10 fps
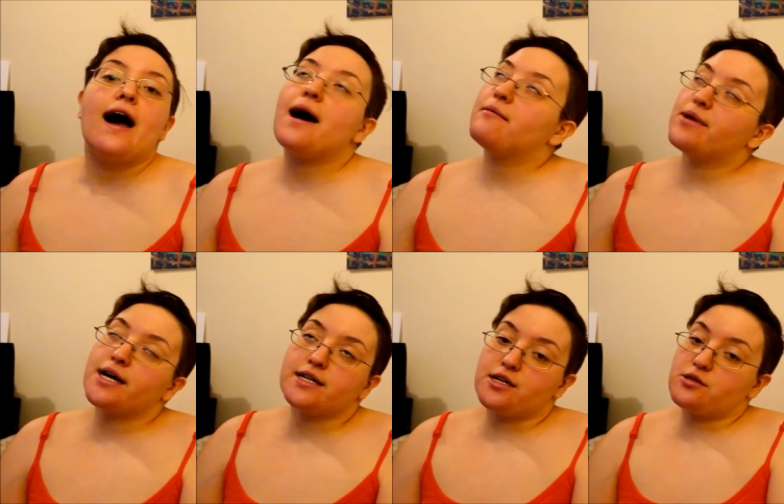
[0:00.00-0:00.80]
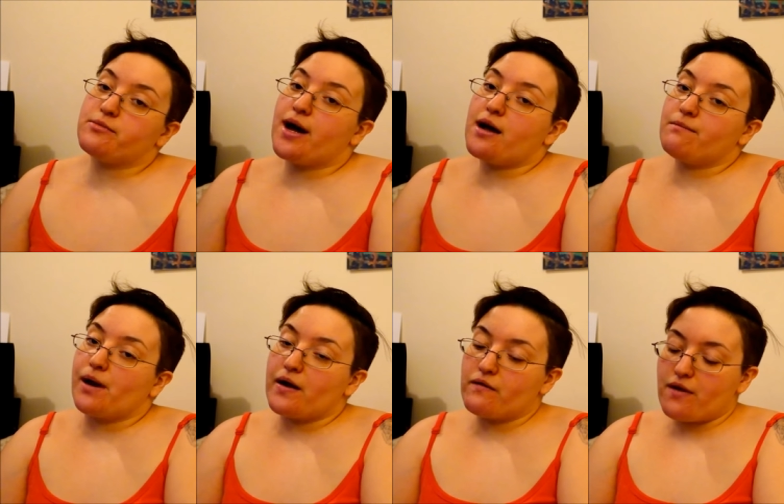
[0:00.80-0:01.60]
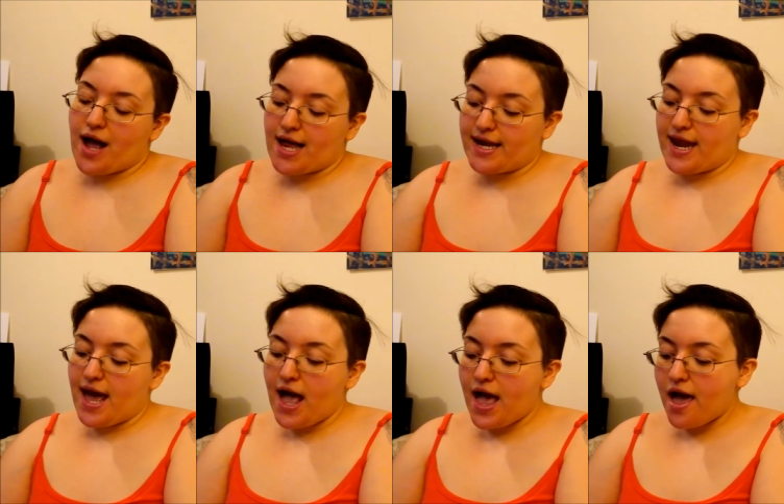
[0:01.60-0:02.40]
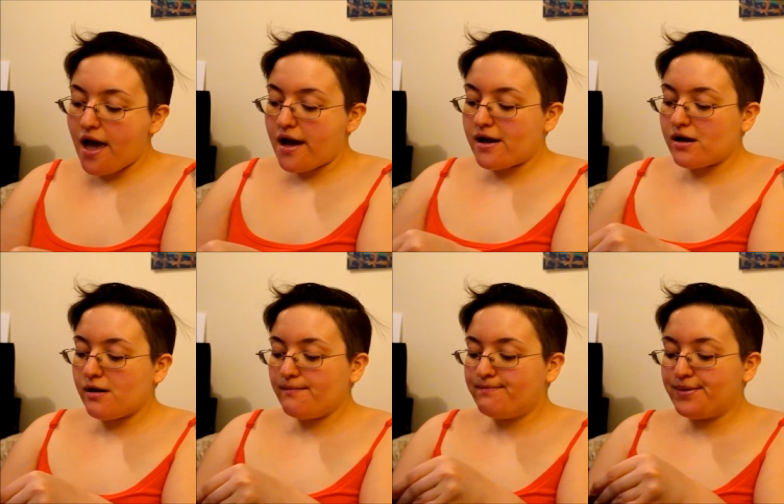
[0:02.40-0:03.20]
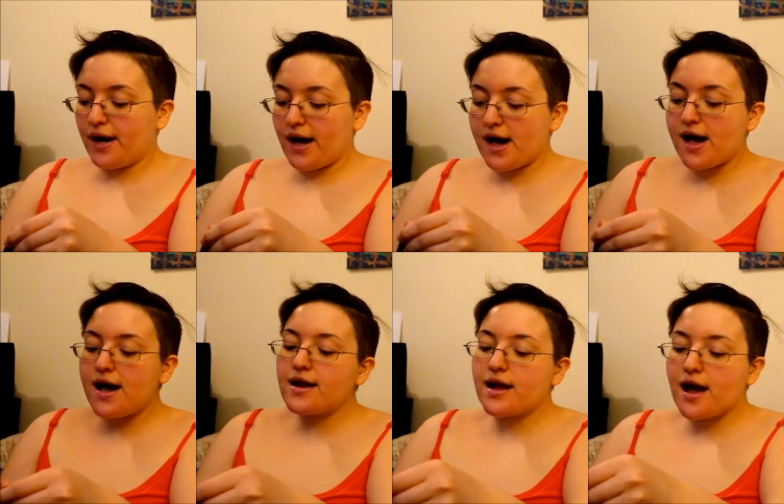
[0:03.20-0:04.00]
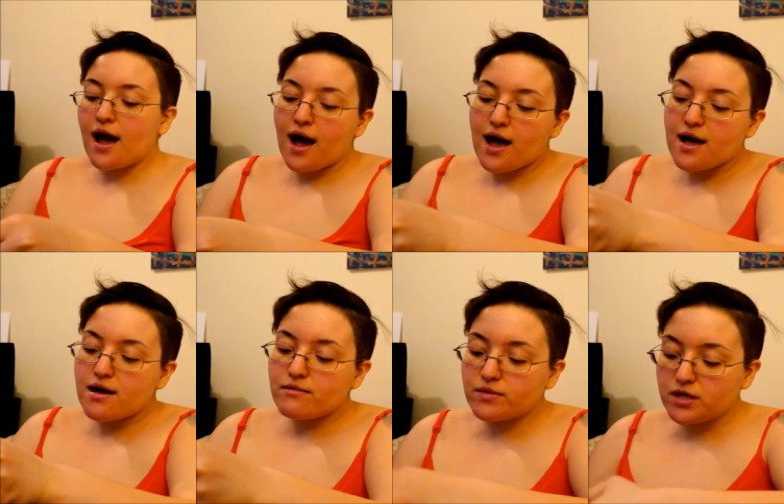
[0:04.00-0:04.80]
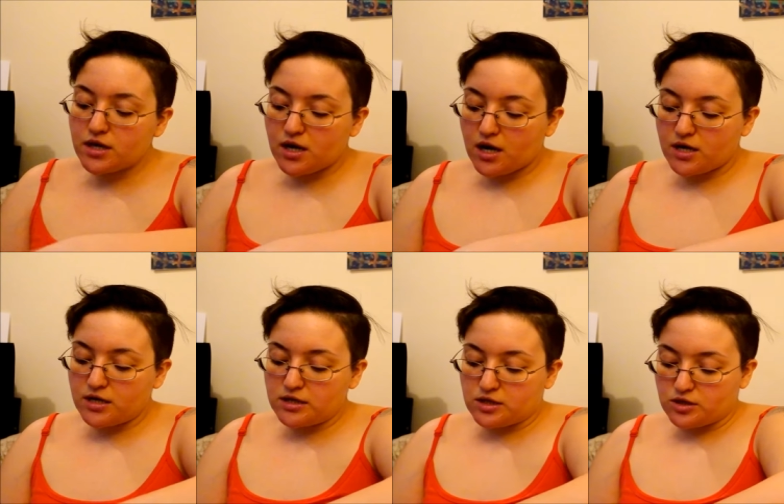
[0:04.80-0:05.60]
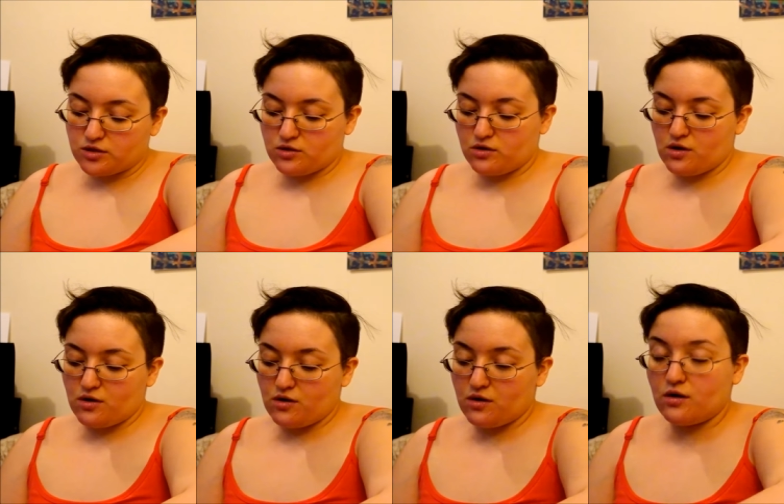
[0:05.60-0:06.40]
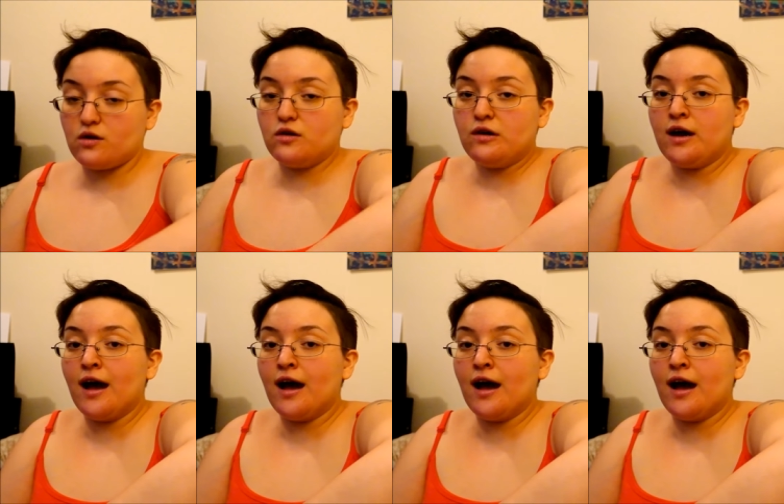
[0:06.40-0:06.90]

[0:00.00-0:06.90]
I'm not gonna do my arm part right now, but I'm gonna do